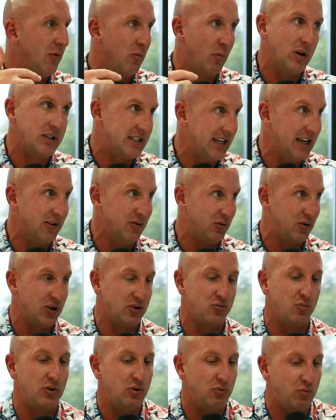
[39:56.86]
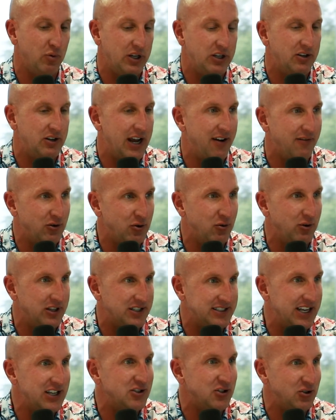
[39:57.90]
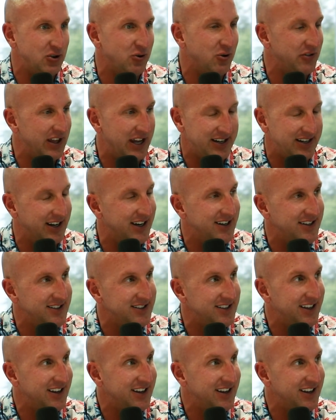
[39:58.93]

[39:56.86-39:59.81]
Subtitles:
Once again, because when we have utilization, do you know what that does?